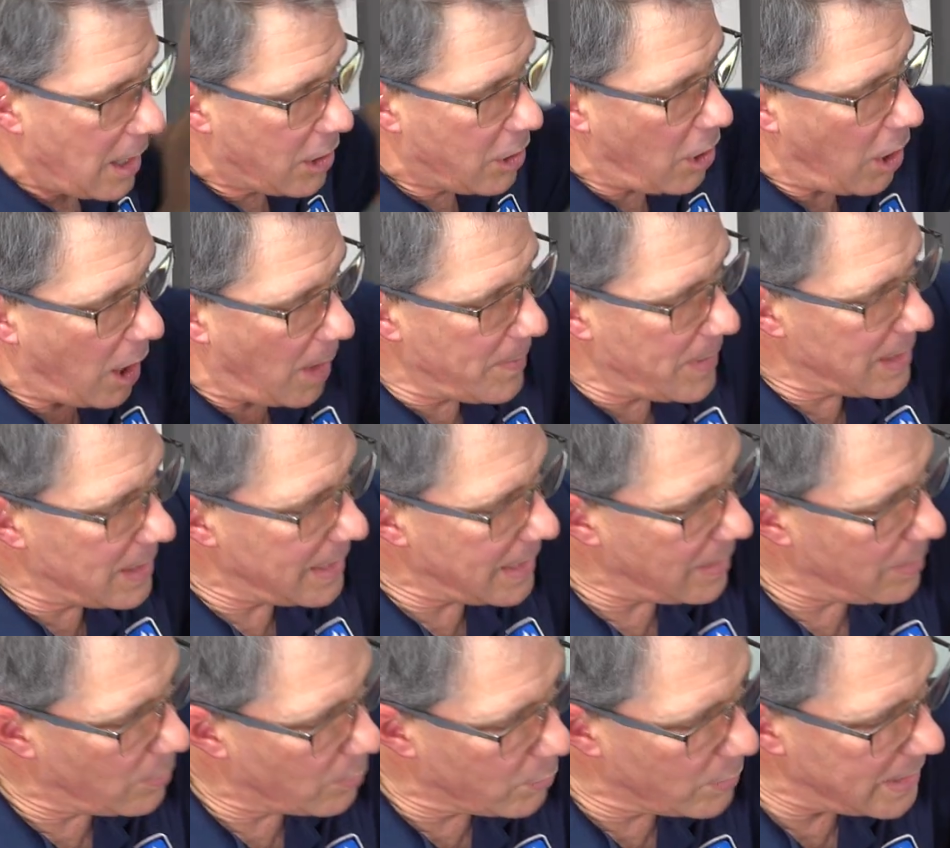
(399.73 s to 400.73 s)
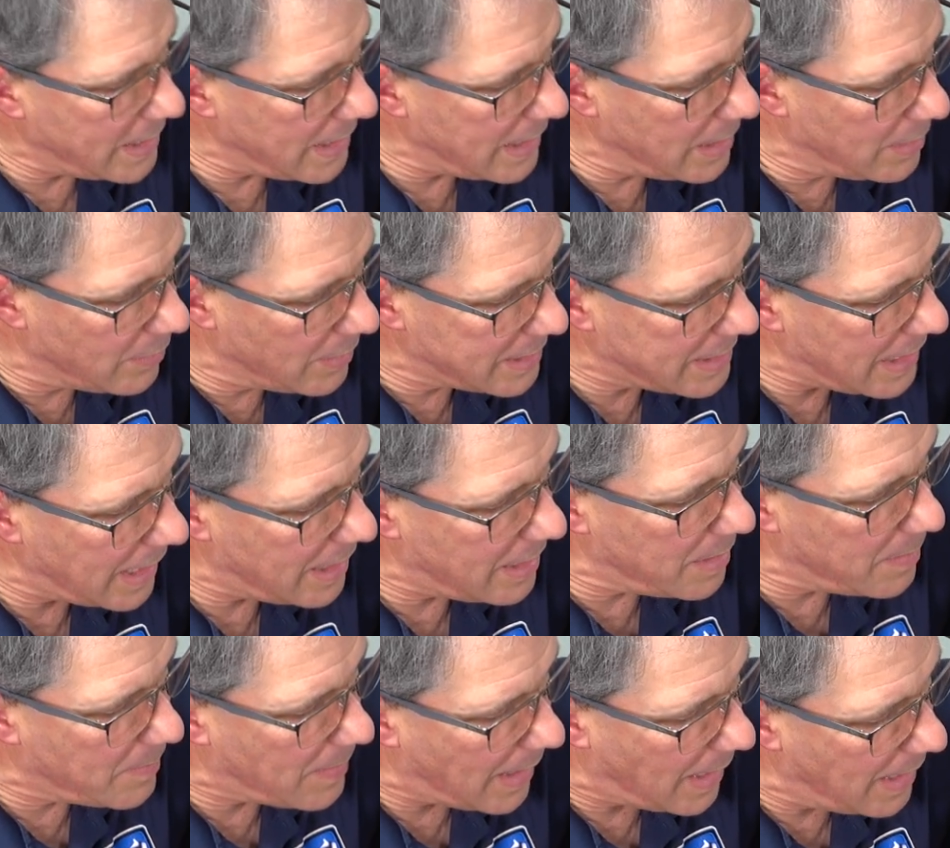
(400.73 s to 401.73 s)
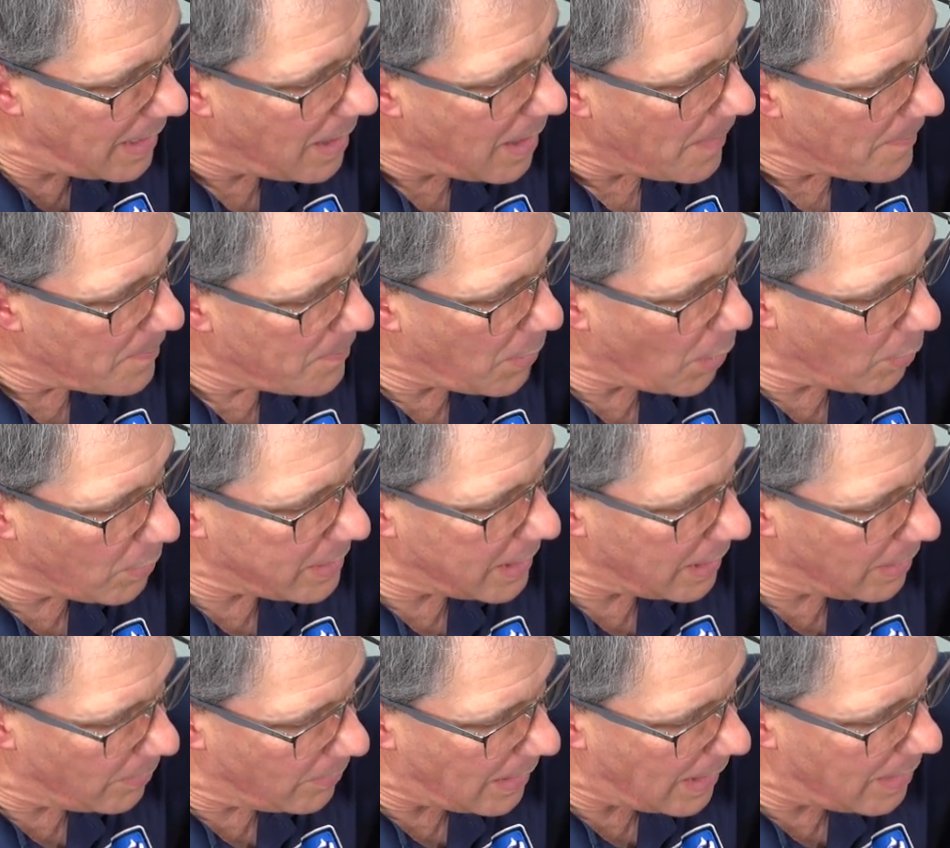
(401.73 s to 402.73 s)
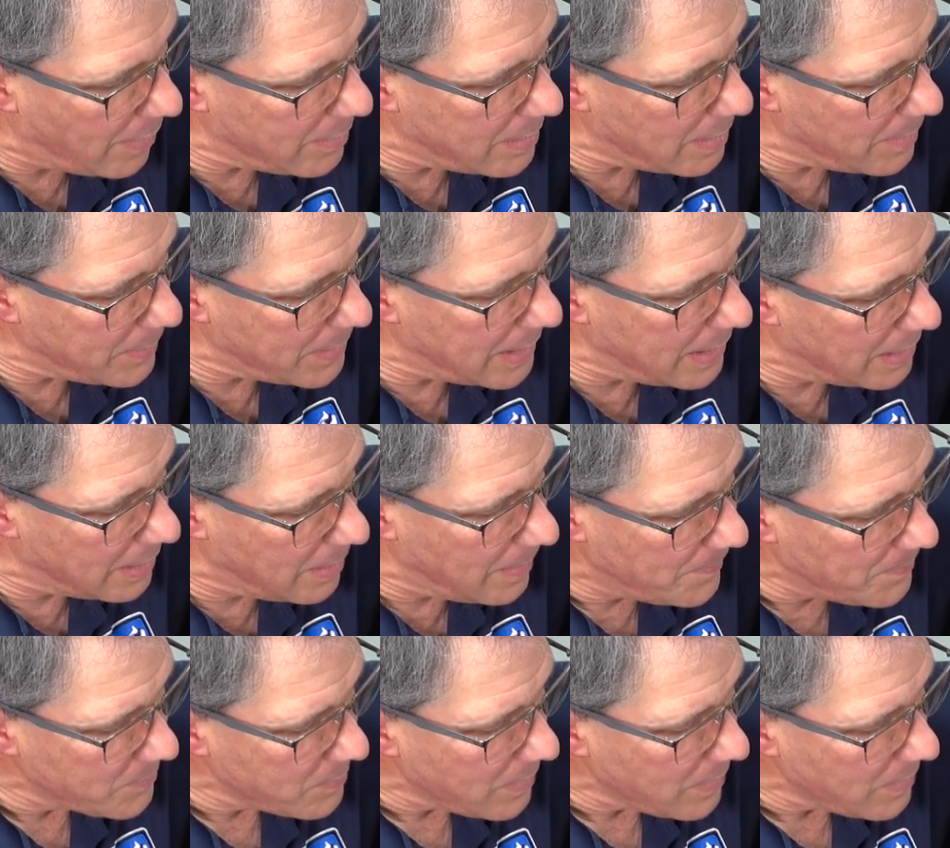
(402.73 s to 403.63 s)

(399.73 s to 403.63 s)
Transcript: Commonly re-irritated by poking around up here.